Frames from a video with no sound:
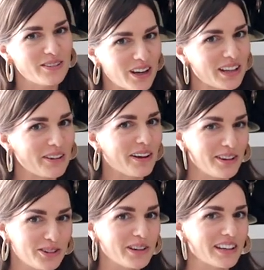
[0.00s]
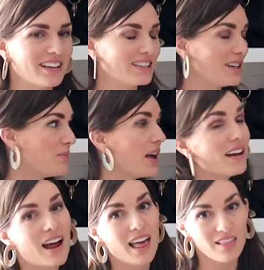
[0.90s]
keep talking about your toy collection,
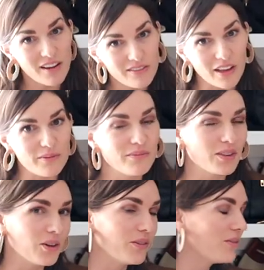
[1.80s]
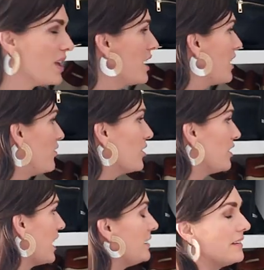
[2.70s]
but I love them. So if you're
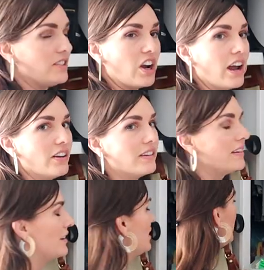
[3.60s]
a 90s child,